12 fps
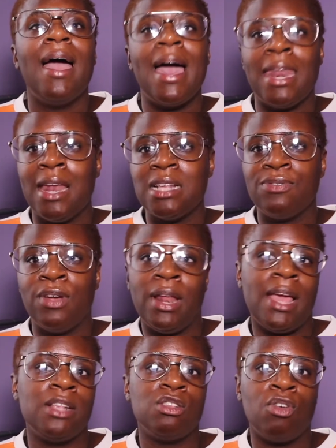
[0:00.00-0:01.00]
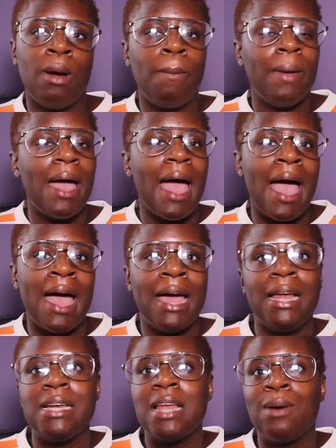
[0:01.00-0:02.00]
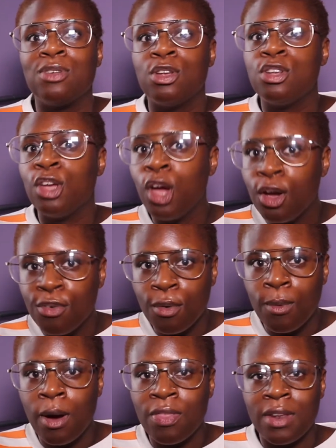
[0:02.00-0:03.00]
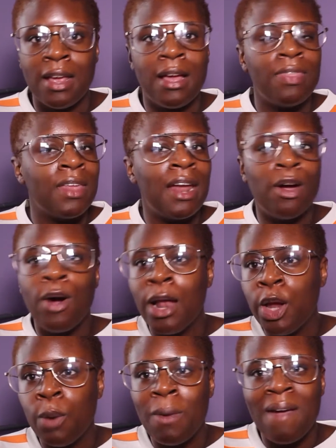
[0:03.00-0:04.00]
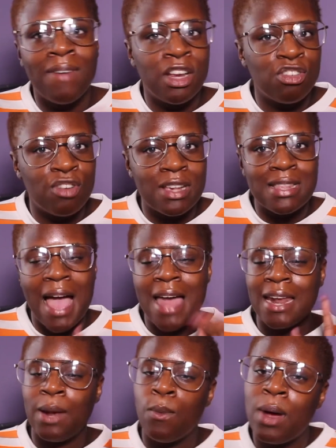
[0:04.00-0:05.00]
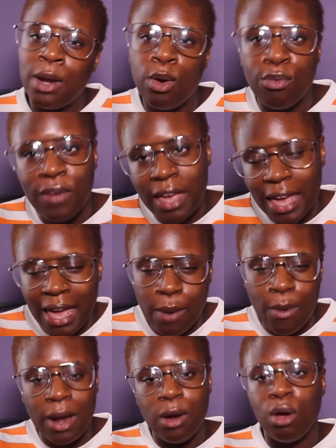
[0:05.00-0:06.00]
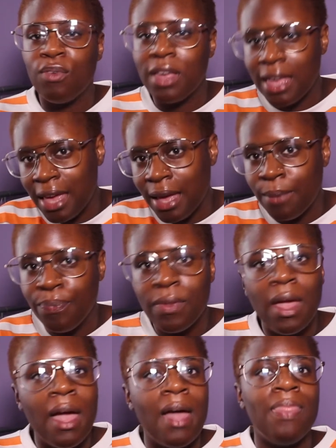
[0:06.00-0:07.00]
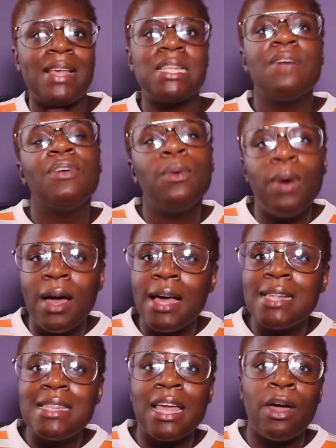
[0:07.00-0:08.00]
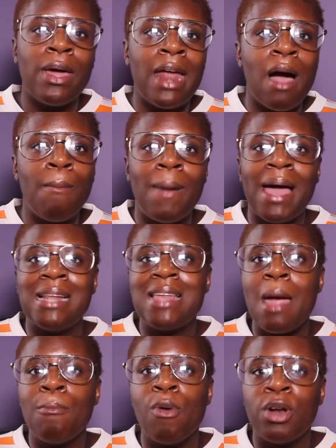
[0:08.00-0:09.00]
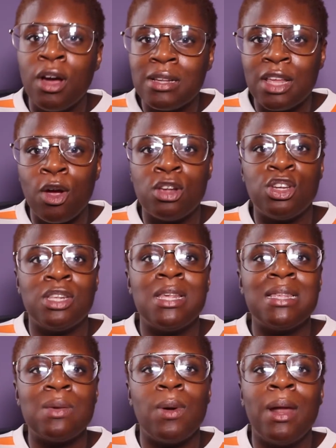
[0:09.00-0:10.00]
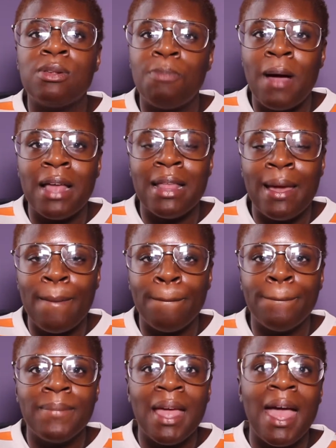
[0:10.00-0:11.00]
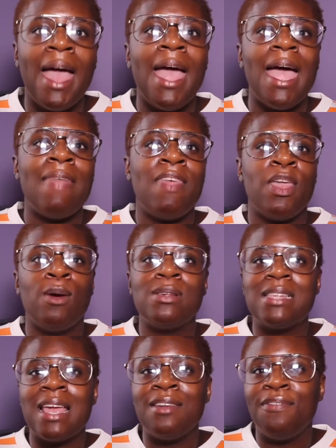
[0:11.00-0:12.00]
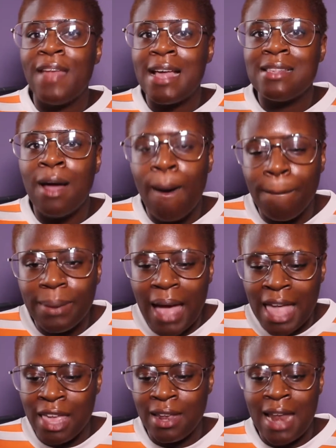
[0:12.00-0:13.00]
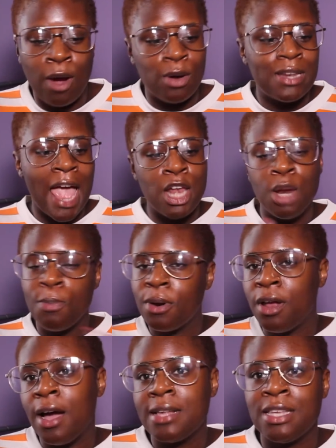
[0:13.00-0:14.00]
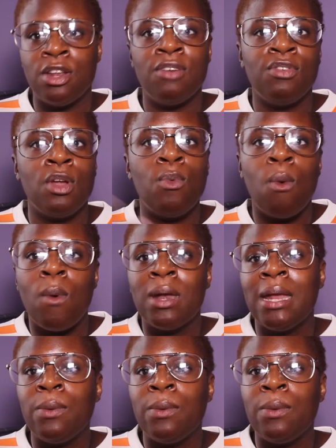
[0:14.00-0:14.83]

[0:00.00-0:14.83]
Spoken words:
and an exfoliating scrub, and I was good to go for a while. Then I got a little bit adventurous and I added one little thing here, one little thing here. There's nothing worse than going out and buying 10 products because you've seen someone else buy them, and then your skin flares up and you've now got 10 new products. You don't even know what one